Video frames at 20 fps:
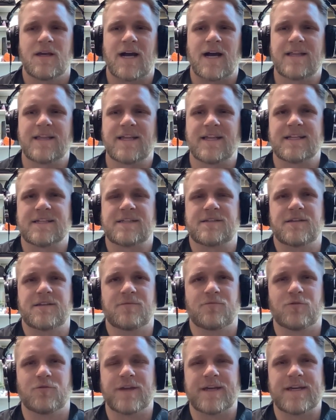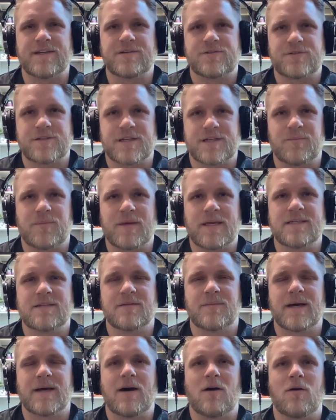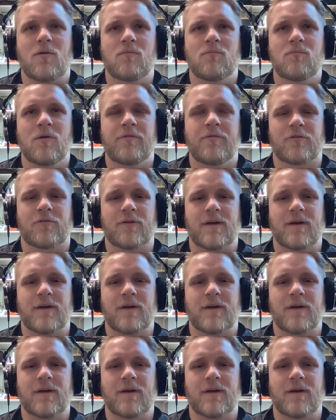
I think that's the really interesting piece about moving